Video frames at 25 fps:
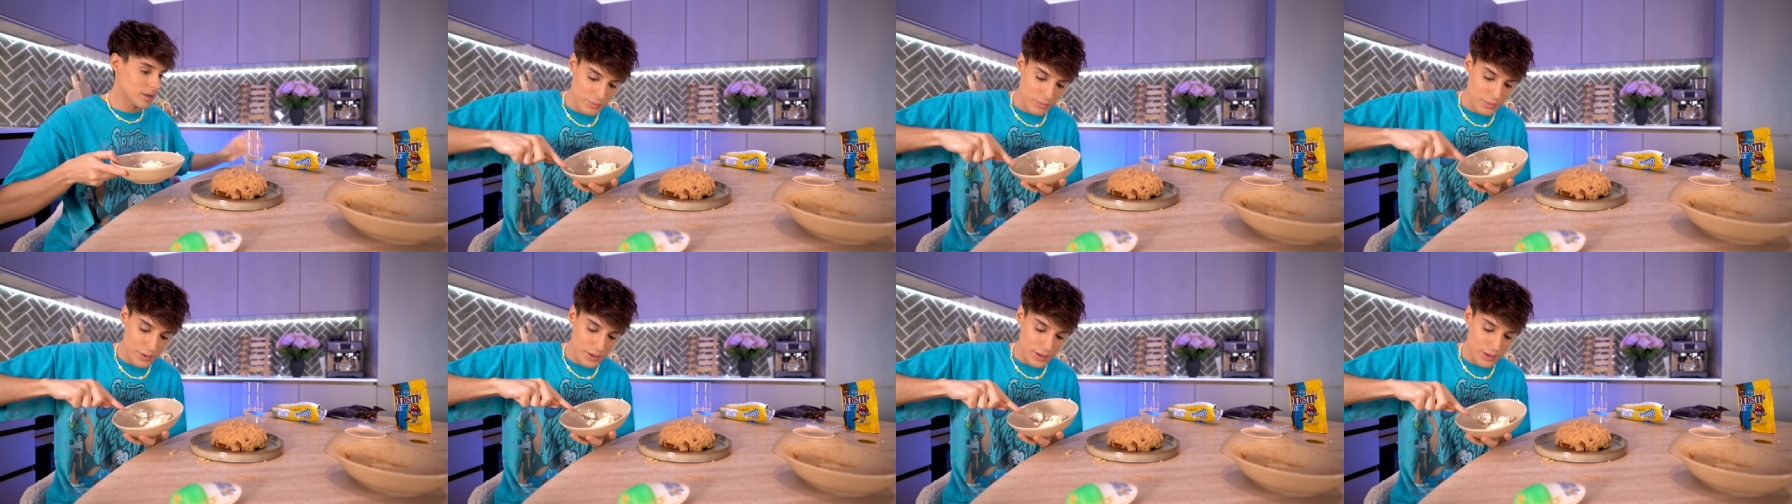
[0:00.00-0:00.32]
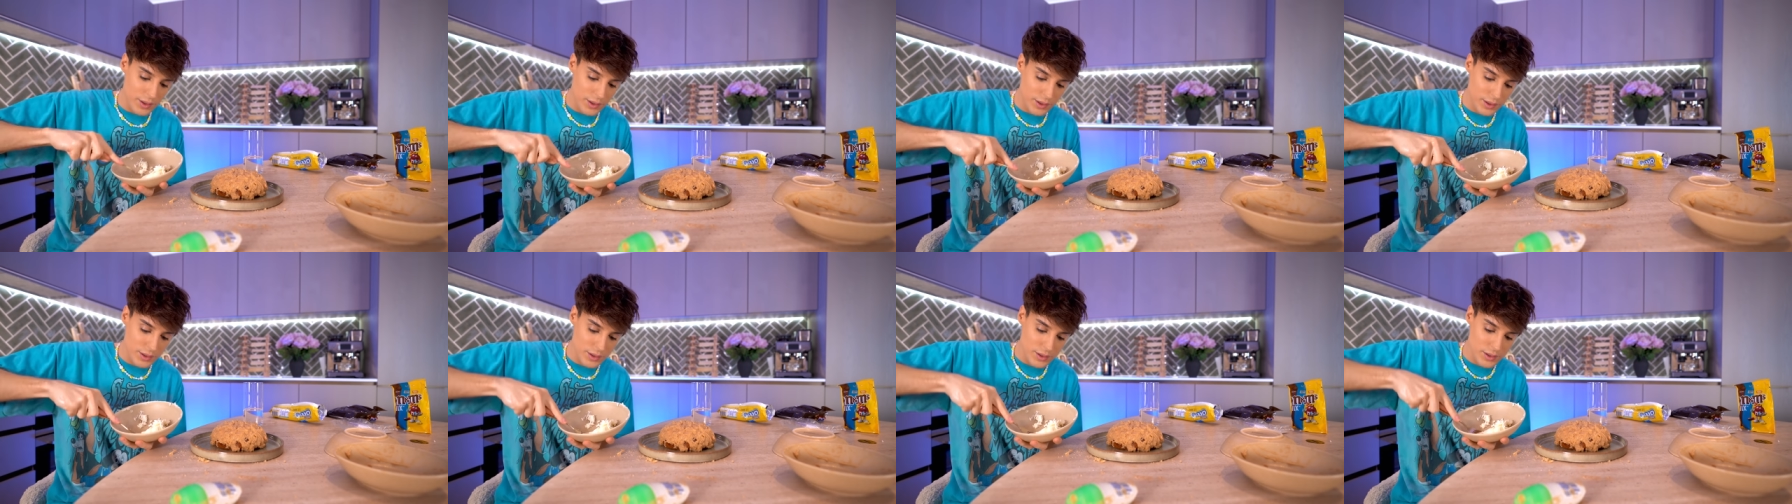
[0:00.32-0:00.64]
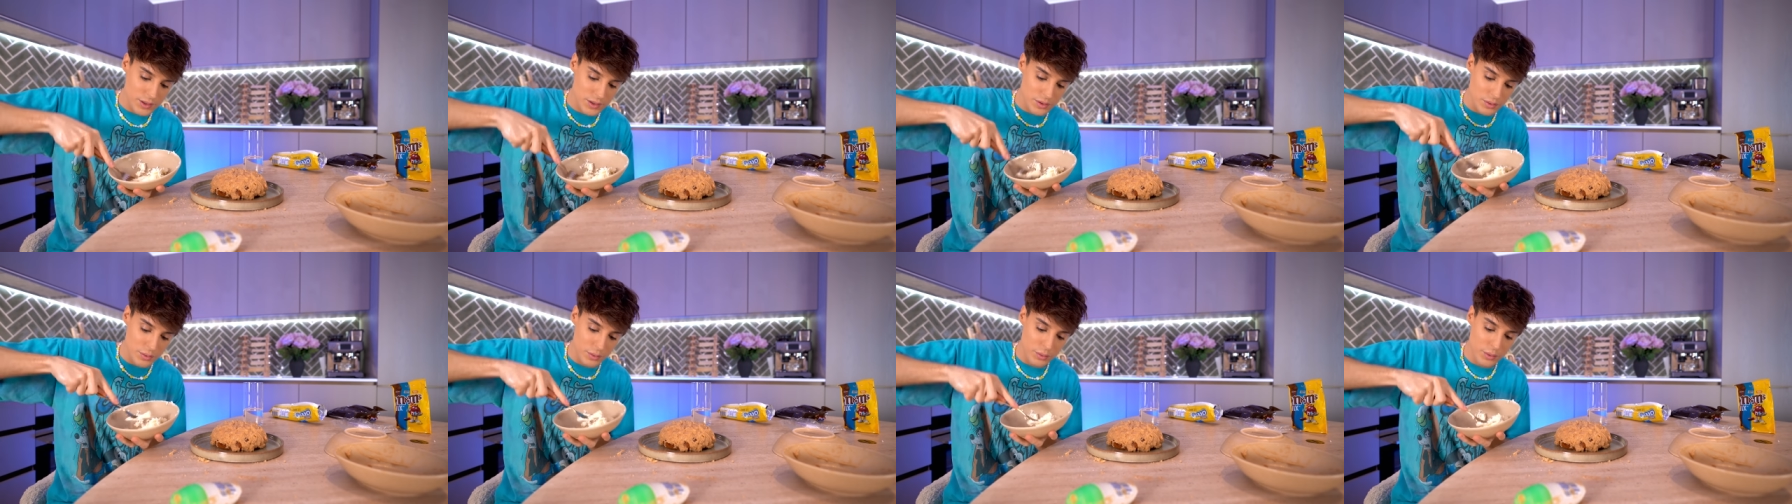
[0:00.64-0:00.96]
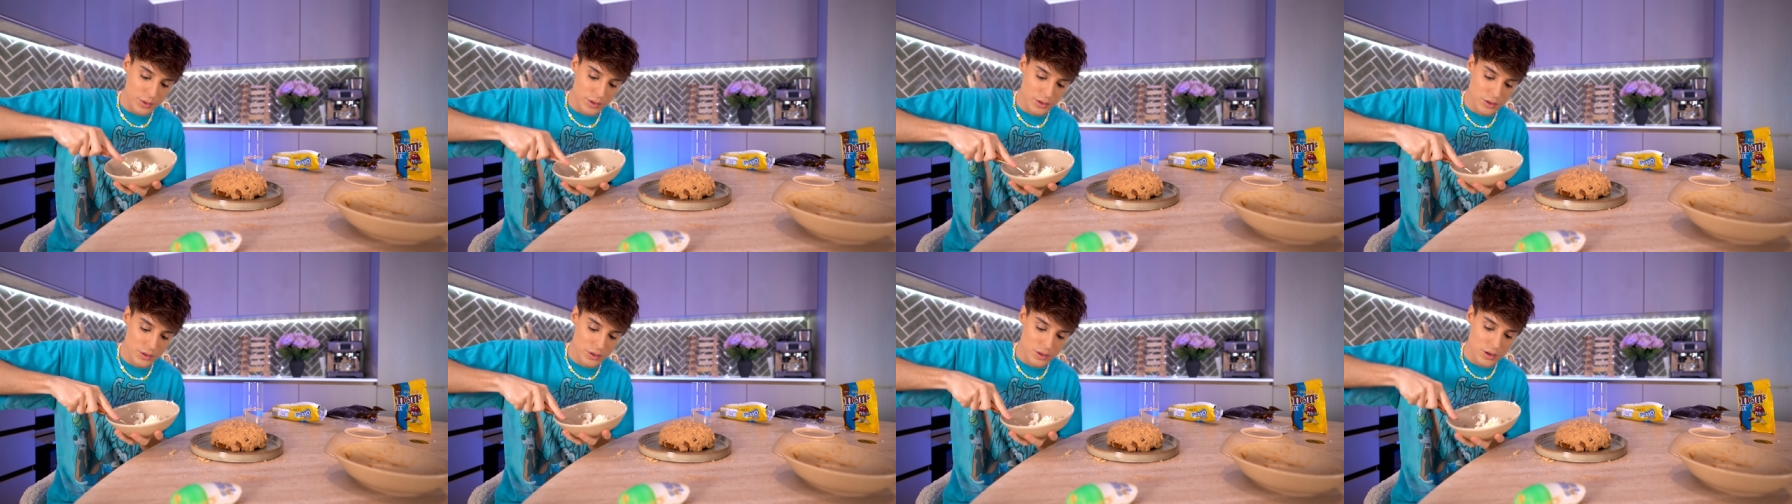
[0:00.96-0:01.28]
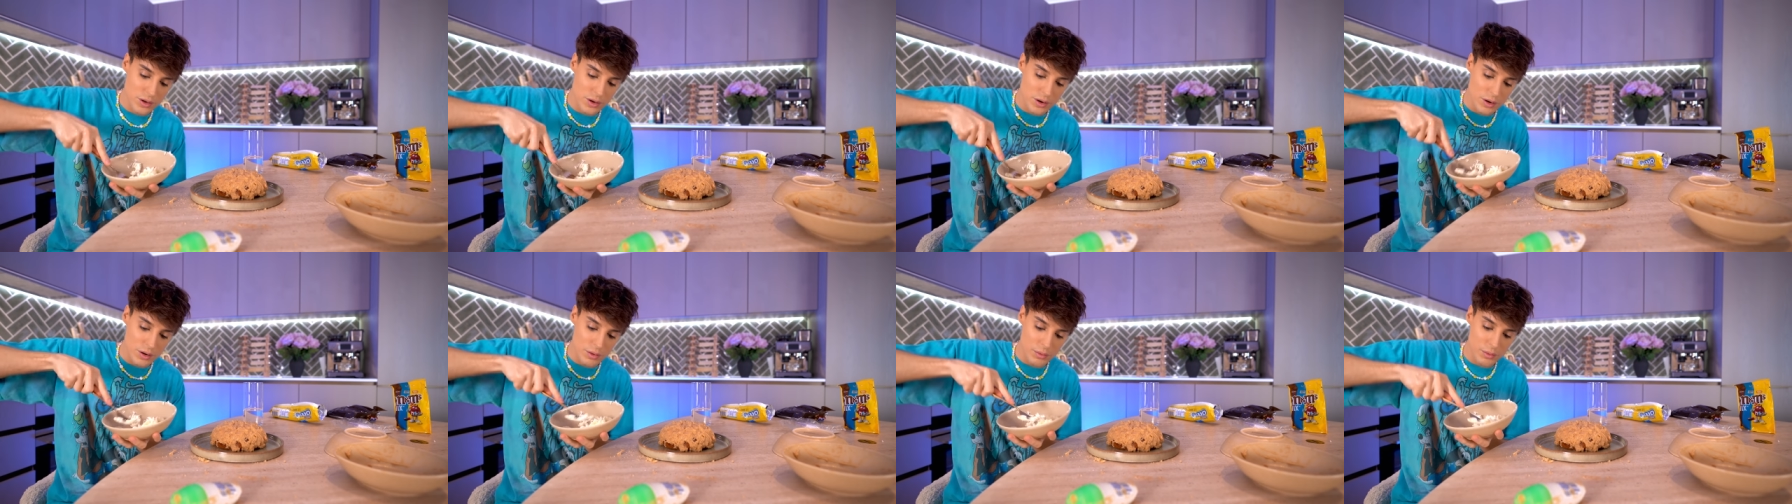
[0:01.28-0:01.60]
because we do
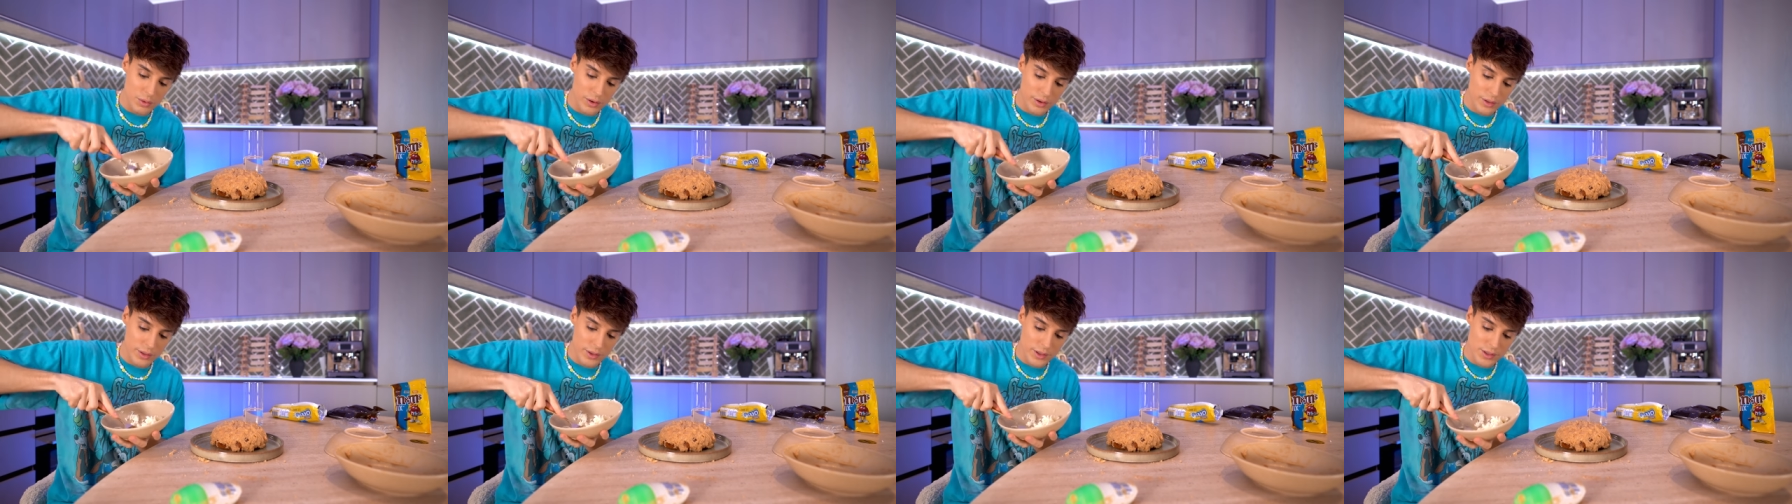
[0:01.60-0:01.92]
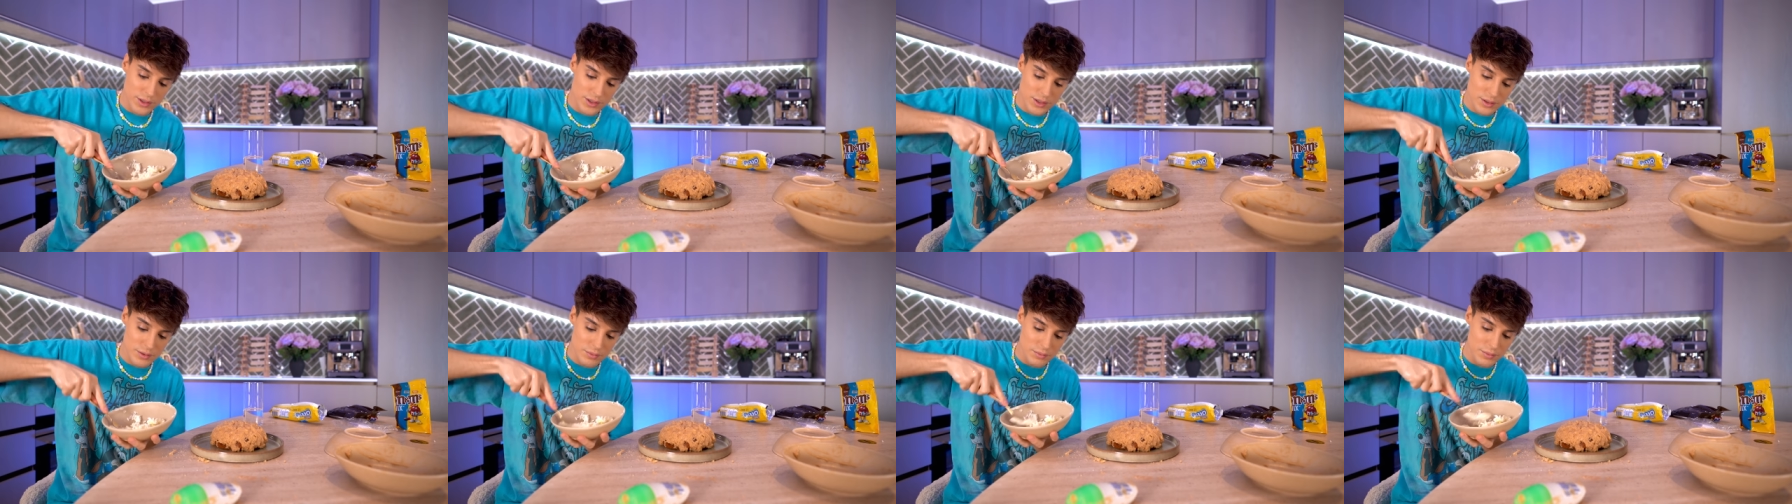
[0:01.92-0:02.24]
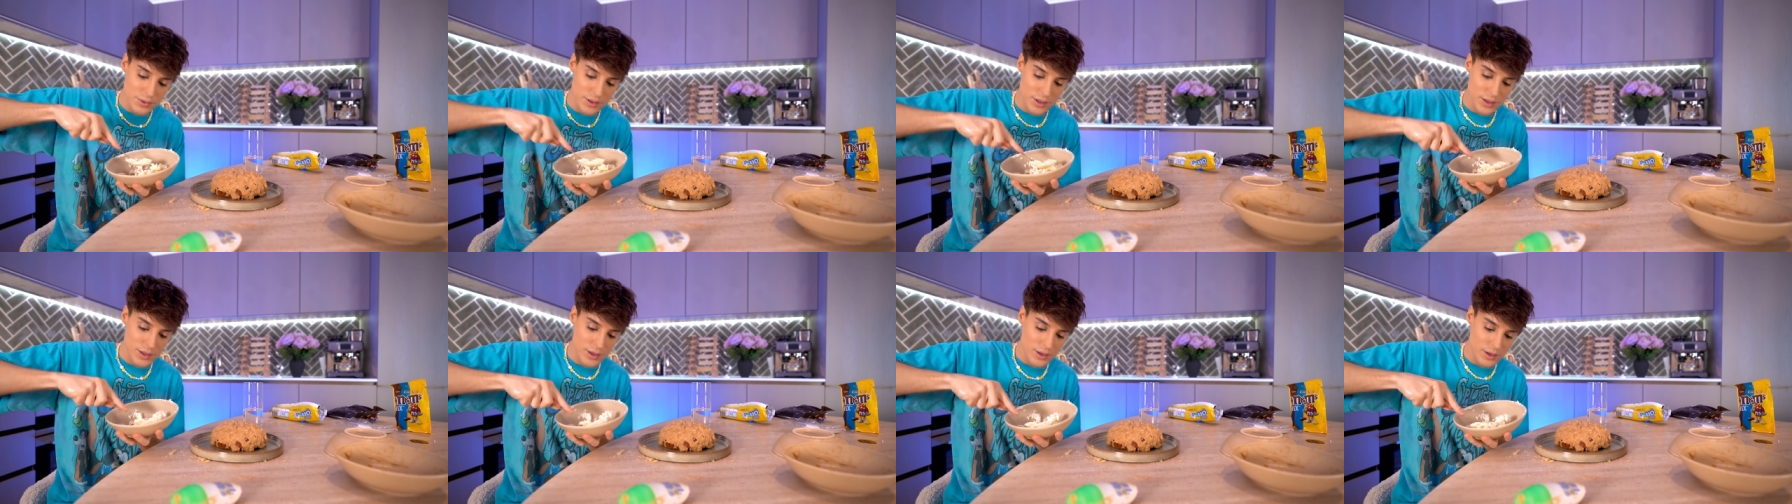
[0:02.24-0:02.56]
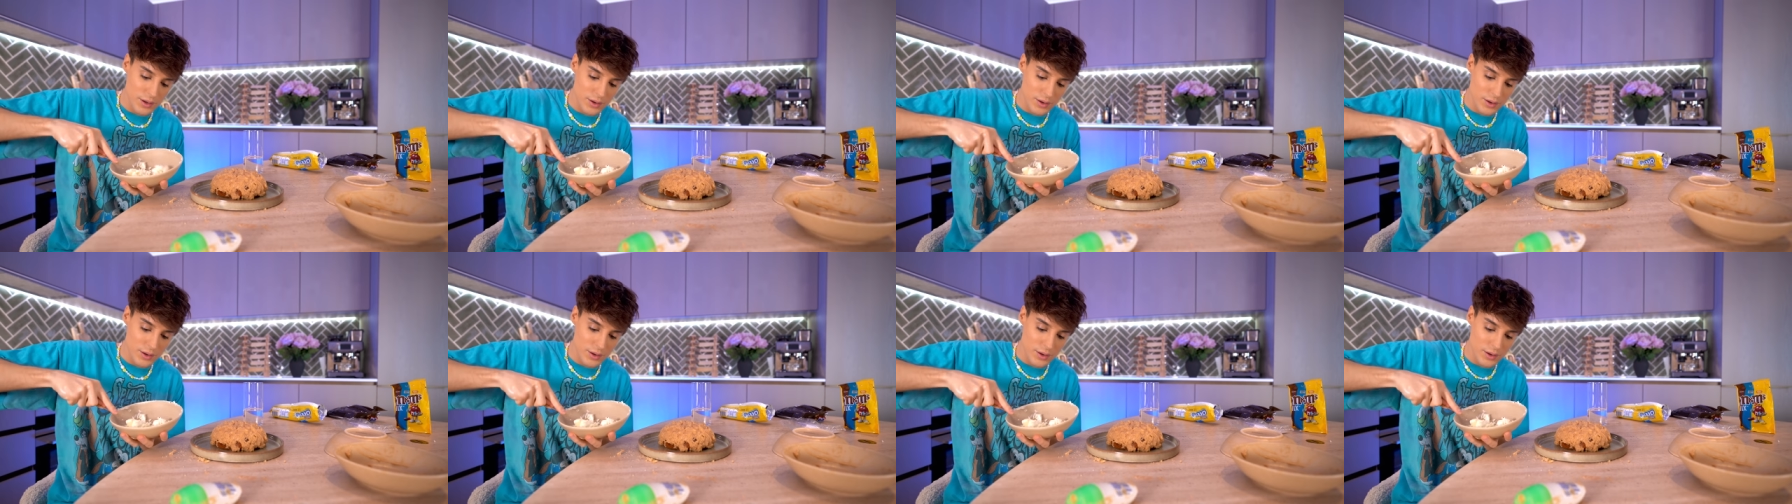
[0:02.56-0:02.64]
not want this to be,